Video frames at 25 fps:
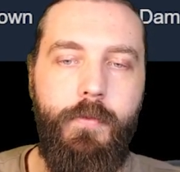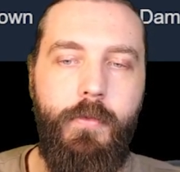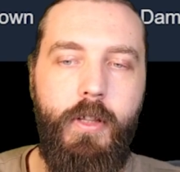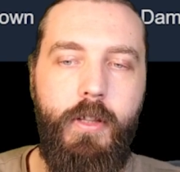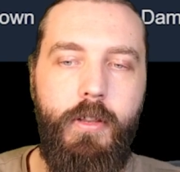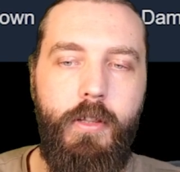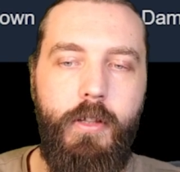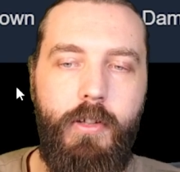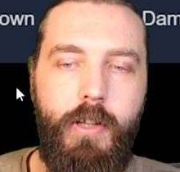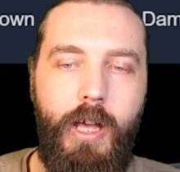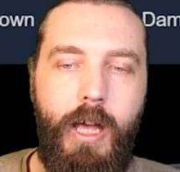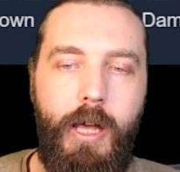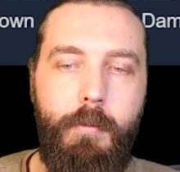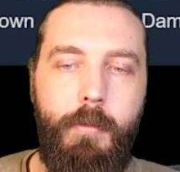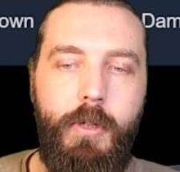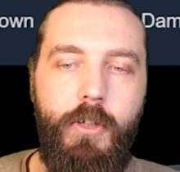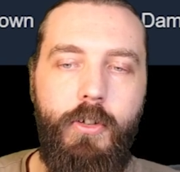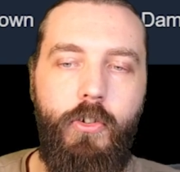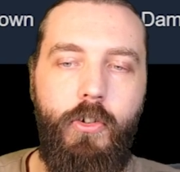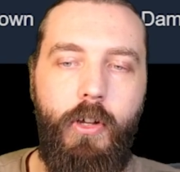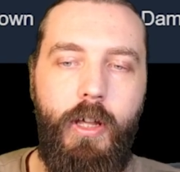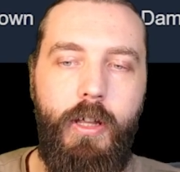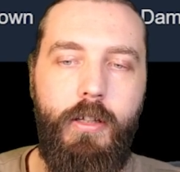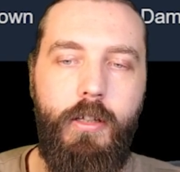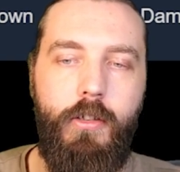the
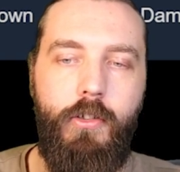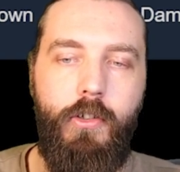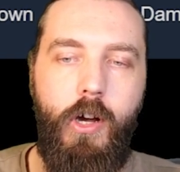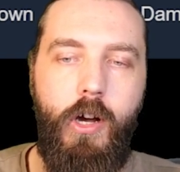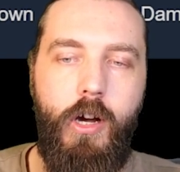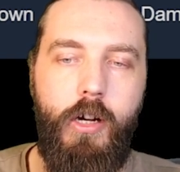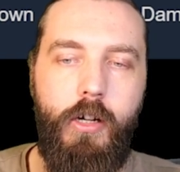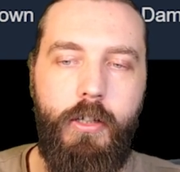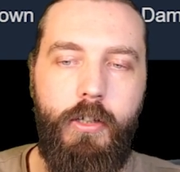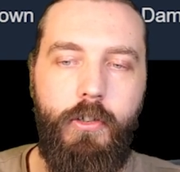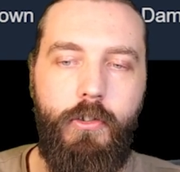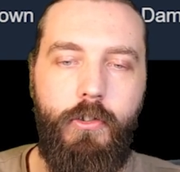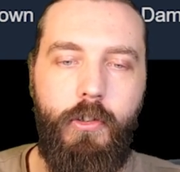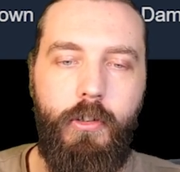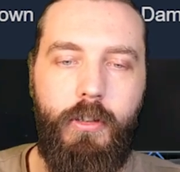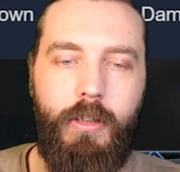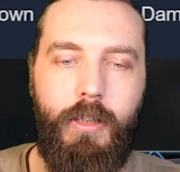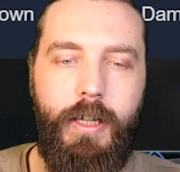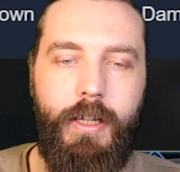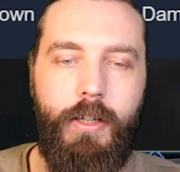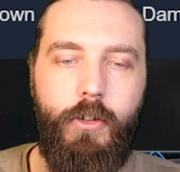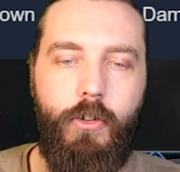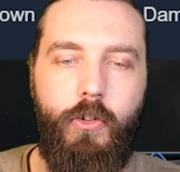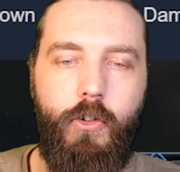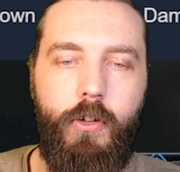damage, and the target
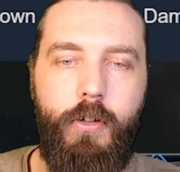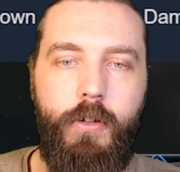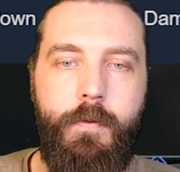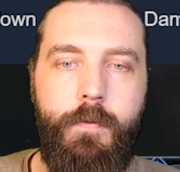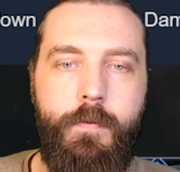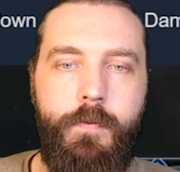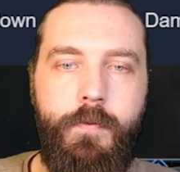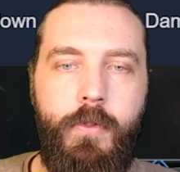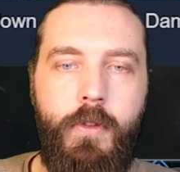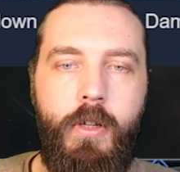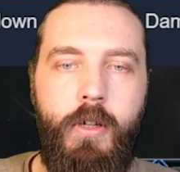selection.